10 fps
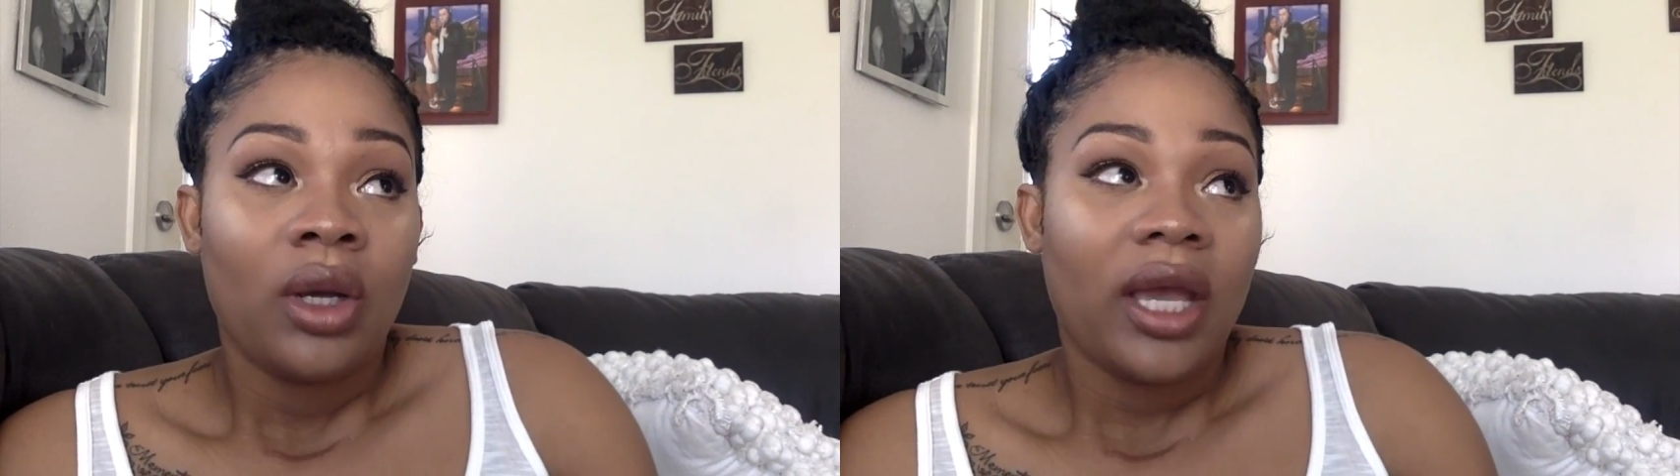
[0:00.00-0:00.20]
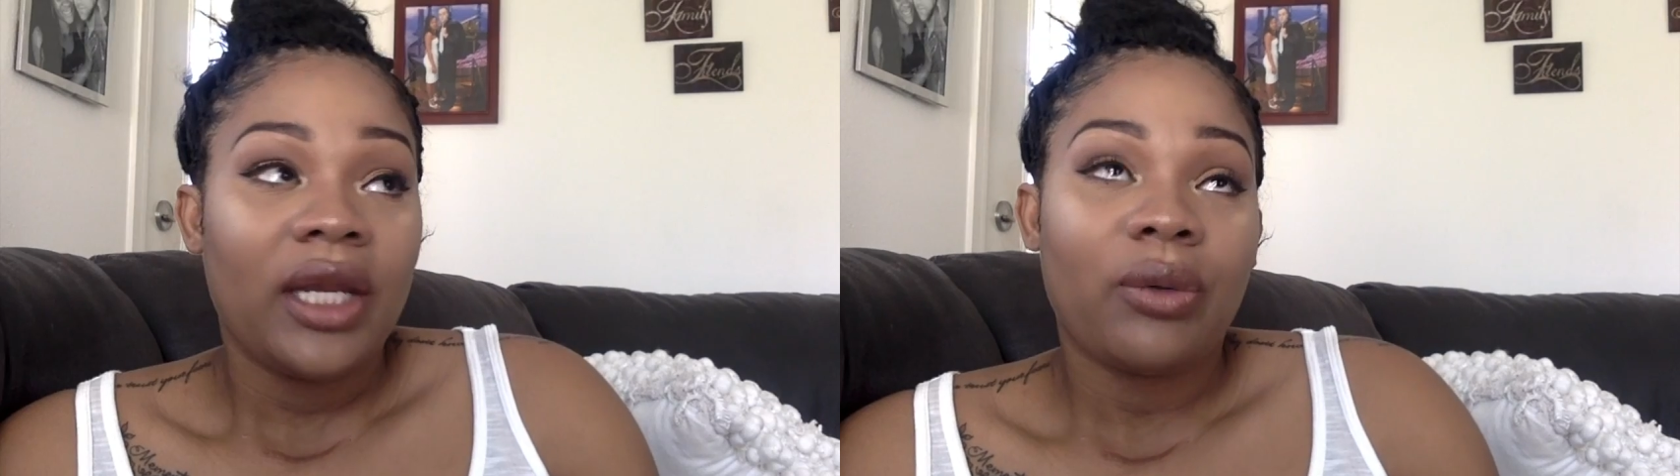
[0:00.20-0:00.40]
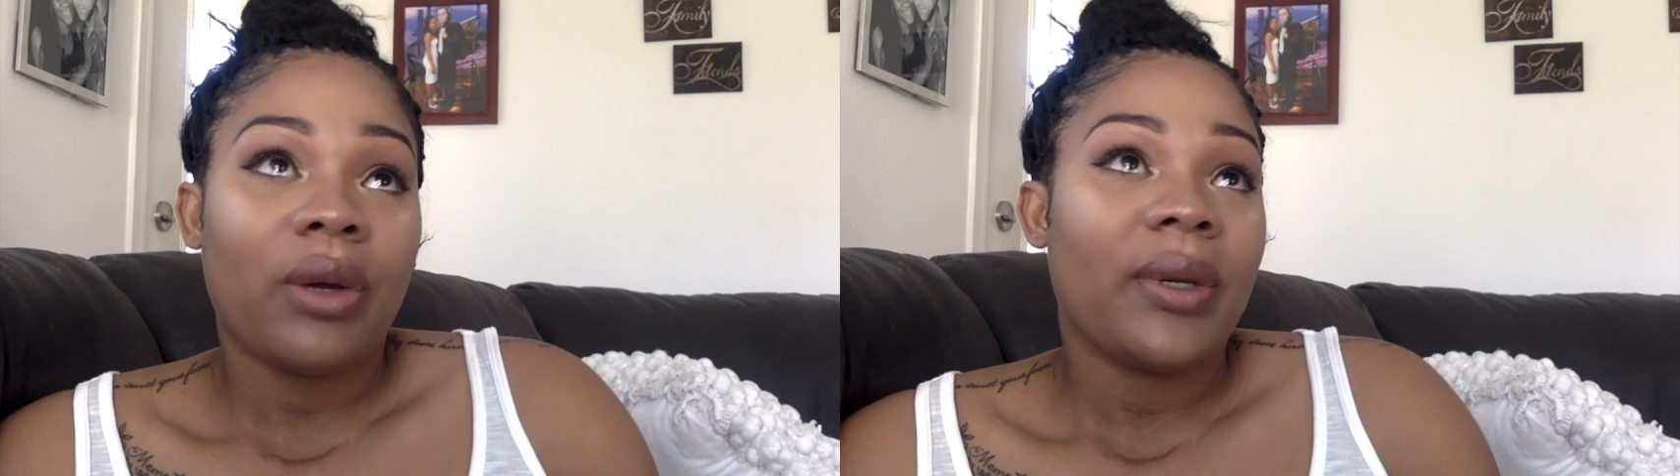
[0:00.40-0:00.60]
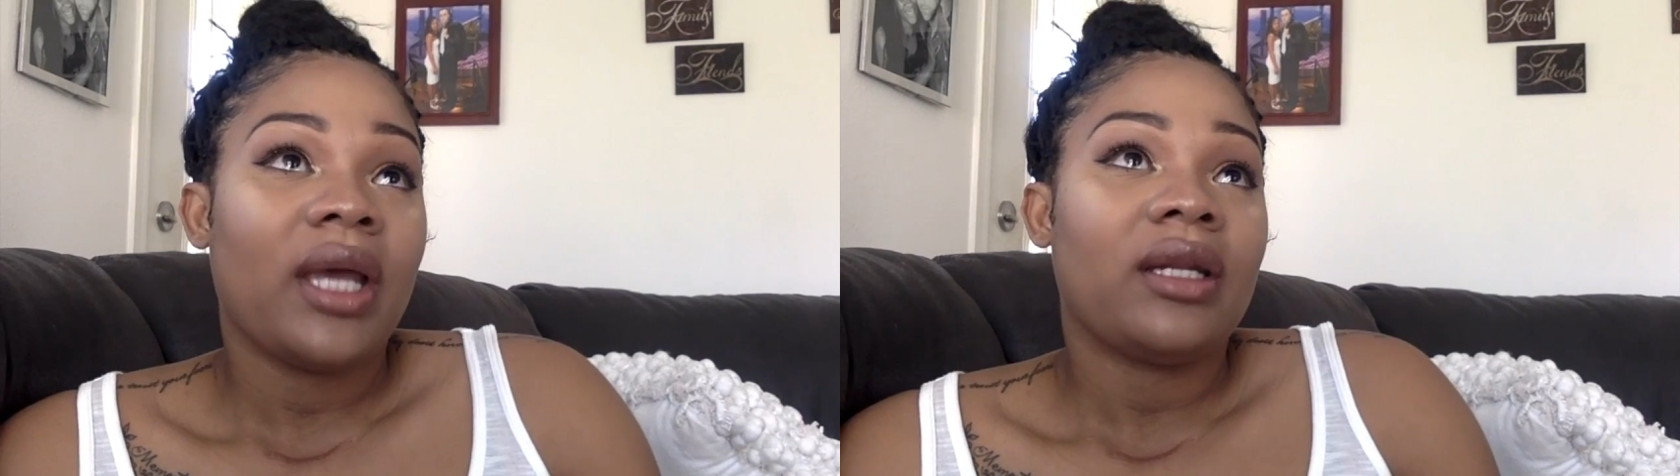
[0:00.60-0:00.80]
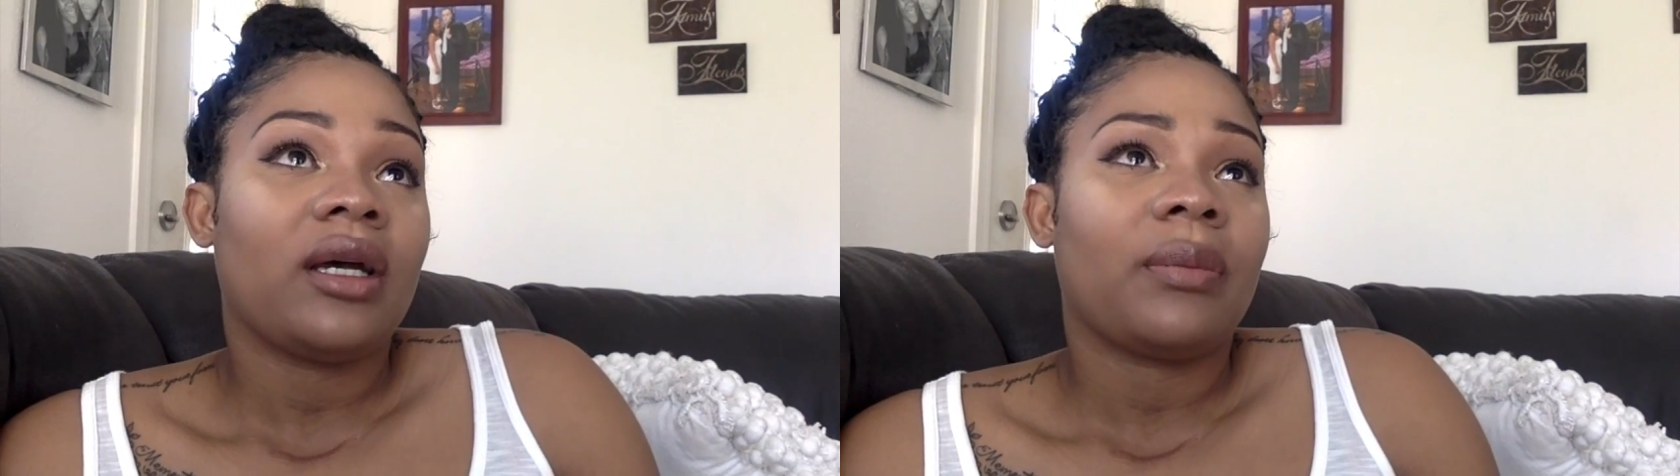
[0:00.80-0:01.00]
Anyway, we
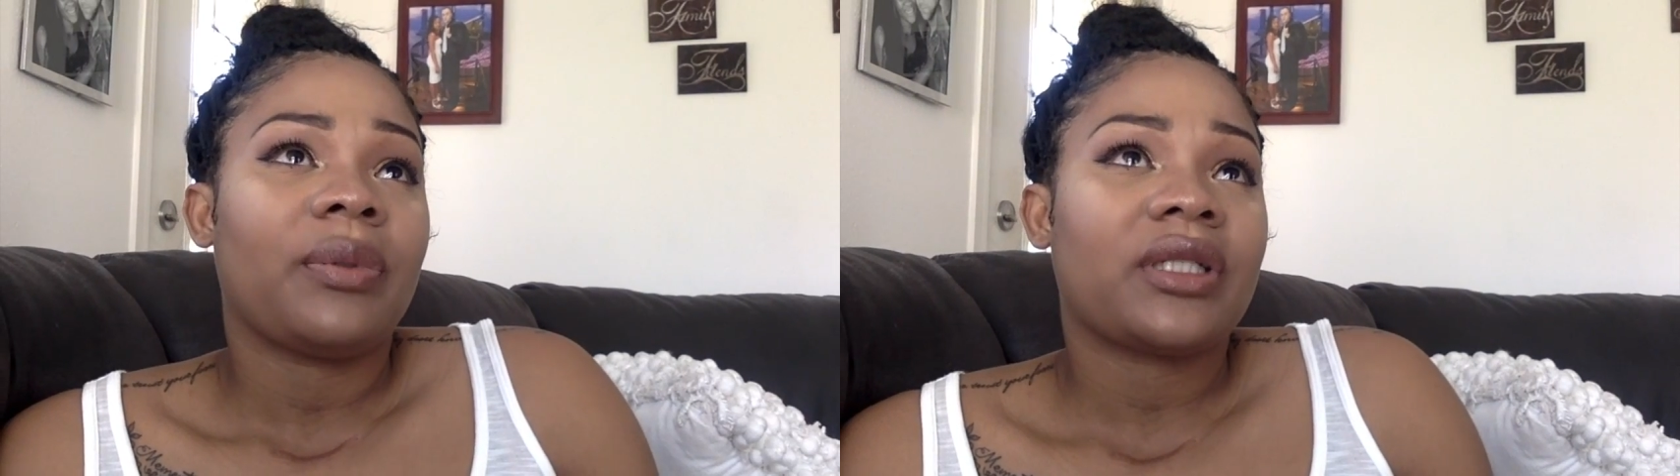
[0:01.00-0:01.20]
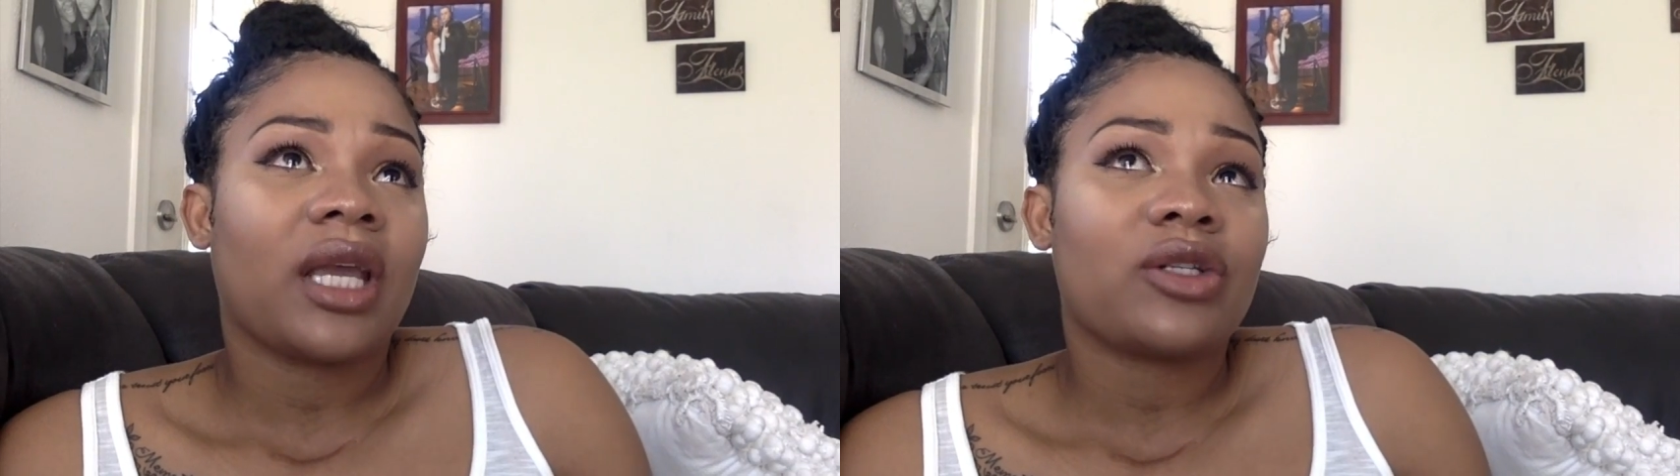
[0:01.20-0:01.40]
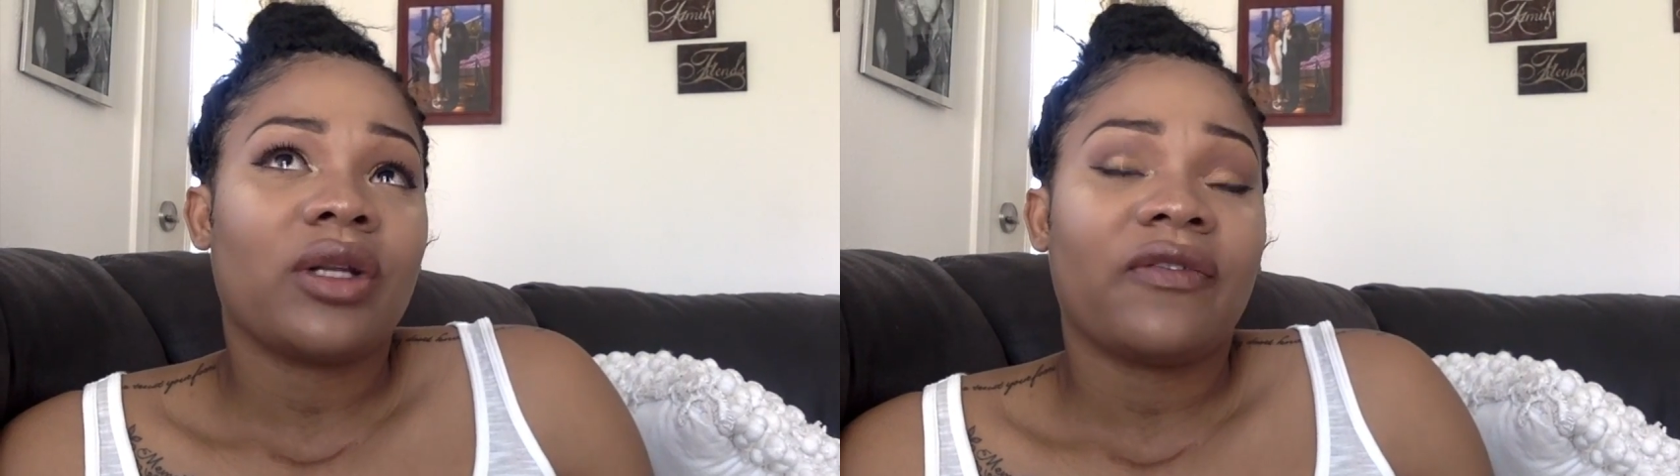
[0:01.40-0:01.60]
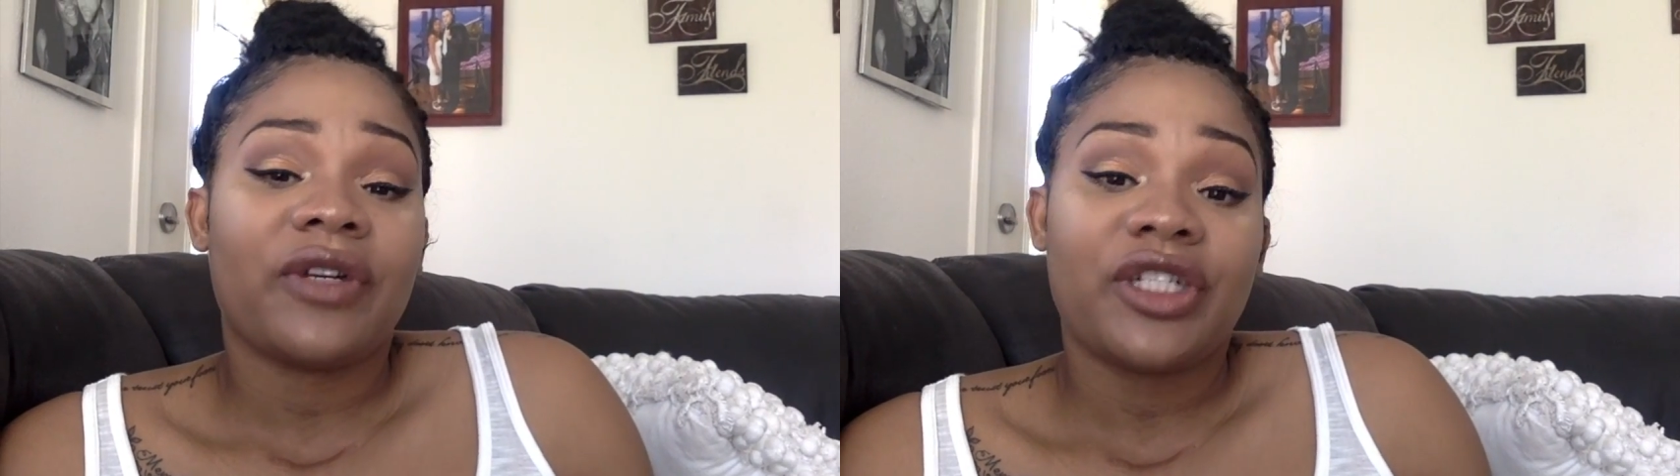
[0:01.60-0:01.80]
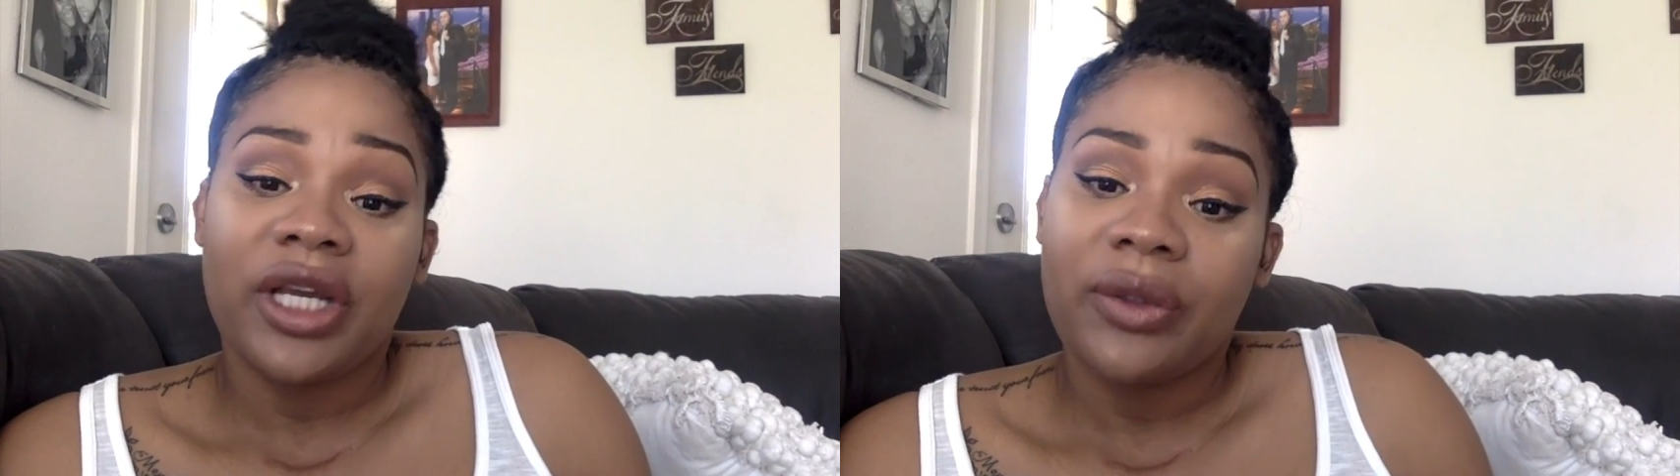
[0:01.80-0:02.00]
ended up scheduling it for
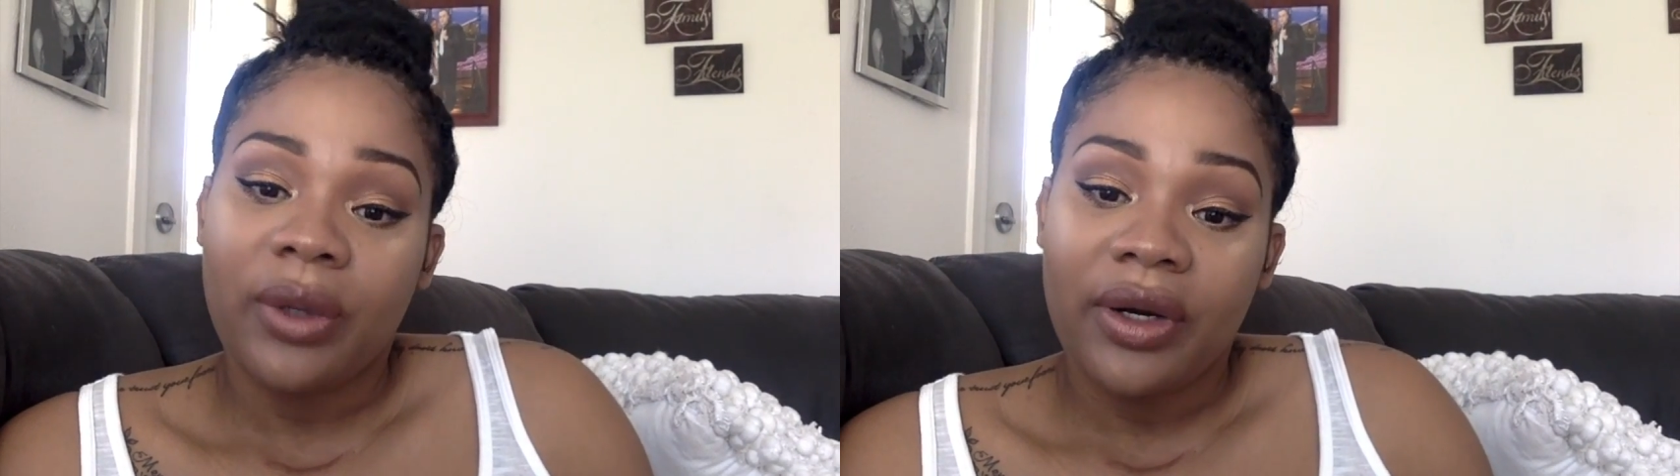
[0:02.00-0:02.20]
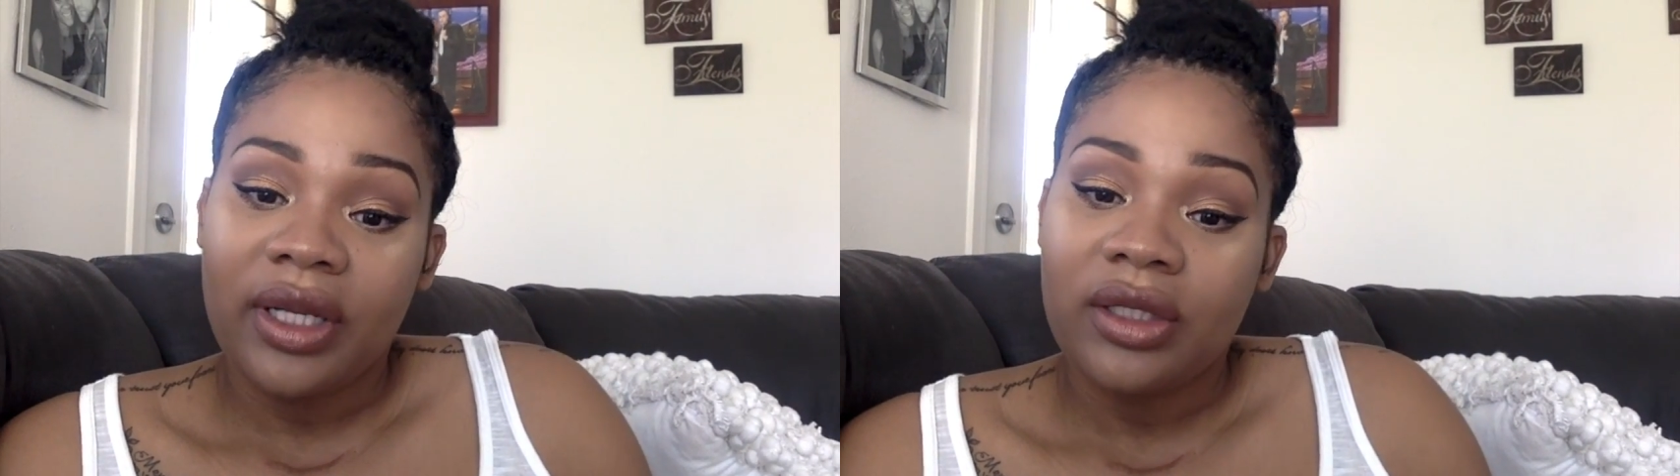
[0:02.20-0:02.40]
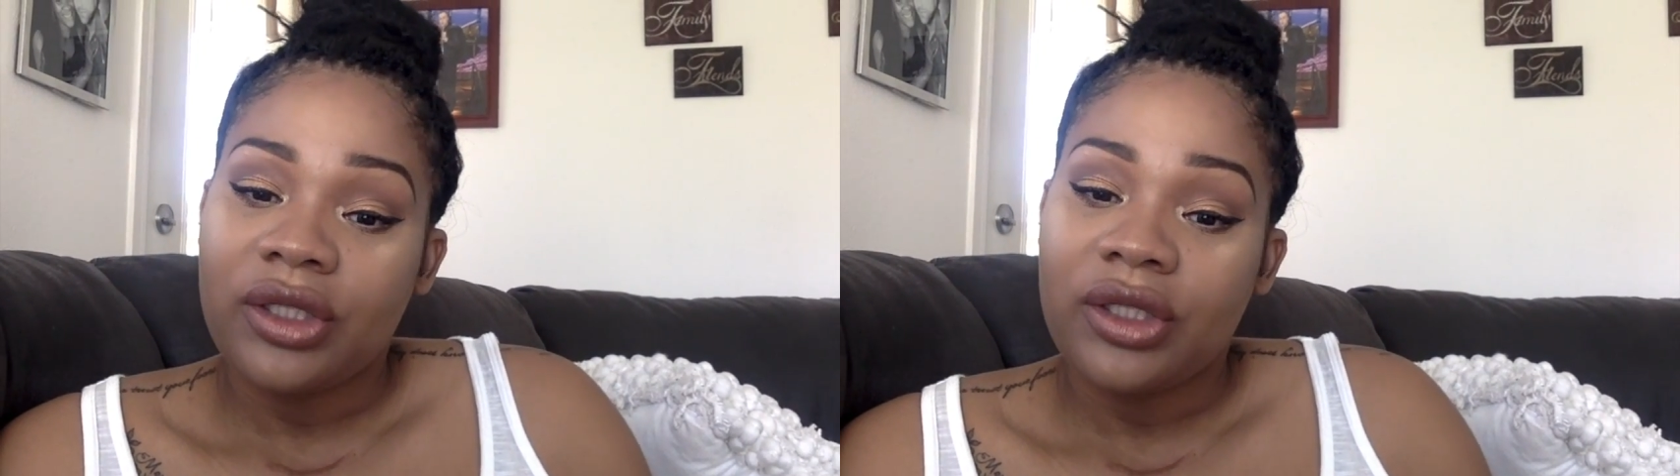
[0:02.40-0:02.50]
January,